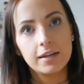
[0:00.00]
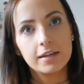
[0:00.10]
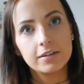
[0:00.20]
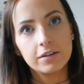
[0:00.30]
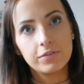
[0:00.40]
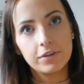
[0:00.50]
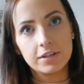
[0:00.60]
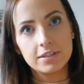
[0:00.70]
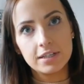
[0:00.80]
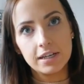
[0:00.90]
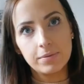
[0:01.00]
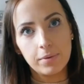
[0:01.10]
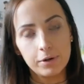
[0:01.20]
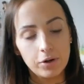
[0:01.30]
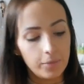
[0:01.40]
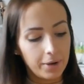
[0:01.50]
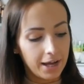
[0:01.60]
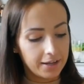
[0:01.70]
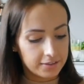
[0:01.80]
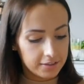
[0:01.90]
I don't know if you can see, probably not on my
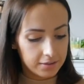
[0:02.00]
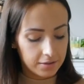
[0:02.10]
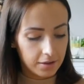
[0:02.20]
hand,